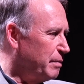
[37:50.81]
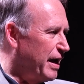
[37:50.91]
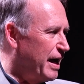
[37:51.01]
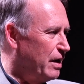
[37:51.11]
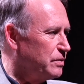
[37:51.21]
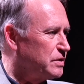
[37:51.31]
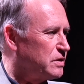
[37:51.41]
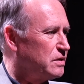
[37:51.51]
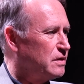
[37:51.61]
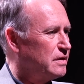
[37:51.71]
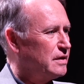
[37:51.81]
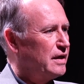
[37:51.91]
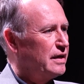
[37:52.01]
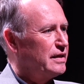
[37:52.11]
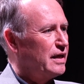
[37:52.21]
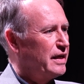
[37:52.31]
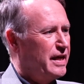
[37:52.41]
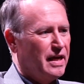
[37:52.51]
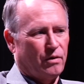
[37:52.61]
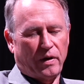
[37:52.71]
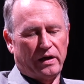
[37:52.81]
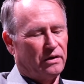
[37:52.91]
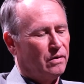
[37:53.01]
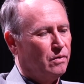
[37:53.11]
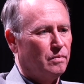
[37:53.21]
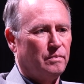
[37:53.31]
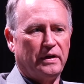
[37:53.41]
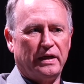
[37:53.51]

of my house. I, I can't write at home.